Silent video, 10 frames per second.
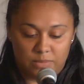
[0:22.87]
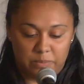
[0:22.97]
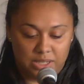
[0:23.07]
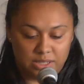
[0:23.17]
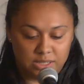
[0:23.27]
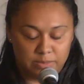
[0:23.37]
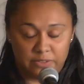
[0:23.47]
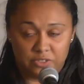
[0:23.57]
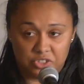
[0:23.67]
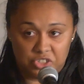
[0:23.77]
"Because
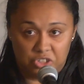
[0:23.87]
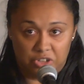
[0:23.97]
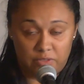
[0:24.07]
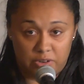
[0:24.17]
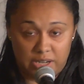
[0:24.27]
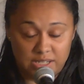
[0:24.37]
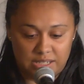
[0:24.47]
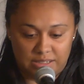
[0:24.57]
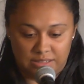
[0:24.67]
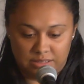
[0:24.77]
my first year never
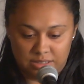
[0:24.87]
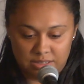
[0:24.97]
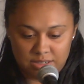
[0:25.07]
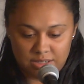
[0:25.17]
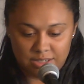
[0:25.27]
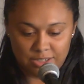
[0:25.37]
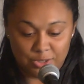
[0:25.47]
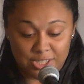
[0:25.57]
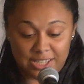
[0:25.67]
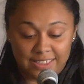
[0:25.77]
ended."
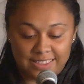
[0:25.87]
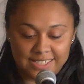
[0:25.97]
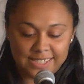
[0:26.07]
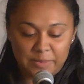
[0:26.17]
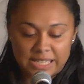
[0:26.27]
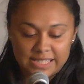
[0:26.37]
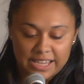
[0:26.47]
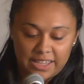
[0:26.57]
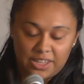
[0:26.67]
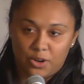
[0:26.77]
You see, this is my
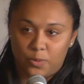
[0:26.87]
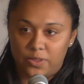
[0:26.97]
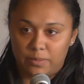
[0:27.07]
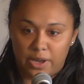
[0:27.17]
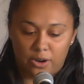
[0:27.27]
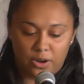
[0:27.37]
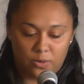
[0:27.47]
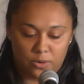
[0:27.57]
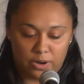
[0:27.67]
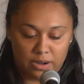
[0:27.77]
second year with
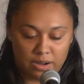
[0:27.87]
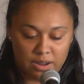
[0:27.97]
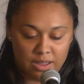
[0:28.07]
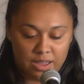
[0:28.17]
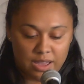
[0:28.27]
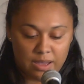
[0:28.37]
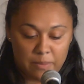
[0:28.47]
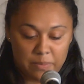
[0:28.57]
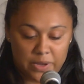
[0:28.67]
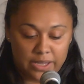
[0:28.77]
AmeriCorps,
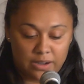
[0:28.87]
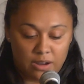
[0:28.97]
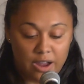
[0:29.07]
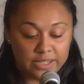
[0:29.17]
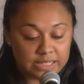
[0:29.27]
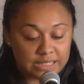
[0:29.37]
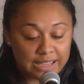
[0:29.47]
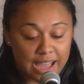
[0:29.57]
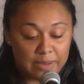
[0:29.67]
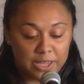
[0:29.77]
but
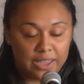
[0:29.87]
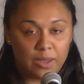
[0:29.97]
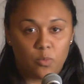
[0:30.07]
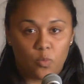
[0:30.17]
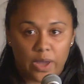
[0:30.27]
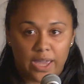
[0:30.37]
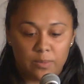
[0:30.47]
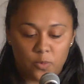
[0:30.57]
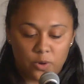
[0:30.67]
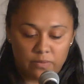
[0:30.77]
honestly, I became way
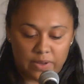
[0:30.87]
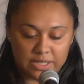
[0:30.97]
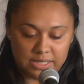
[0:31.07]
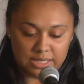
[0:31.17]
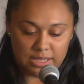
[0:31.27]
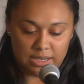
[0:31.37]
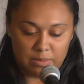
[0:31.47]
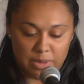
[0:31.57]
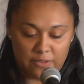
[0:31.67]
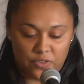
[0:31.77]
more invested
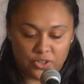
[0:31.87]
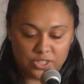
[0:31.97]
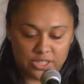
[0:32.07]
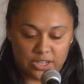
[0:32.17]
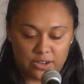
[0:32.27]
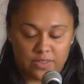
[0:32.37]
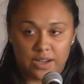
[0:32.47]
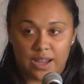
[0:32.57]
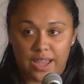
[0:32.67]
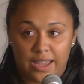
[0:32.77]
in my first year
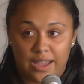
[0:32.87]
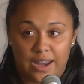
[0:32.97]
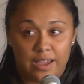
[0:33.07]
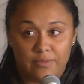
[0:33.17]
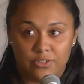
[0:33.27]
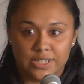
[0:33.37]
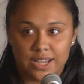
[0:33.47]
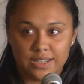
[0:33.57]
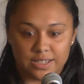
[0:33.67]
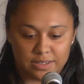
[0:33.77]
than I had ever
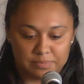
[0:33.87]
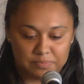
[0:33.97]
intended.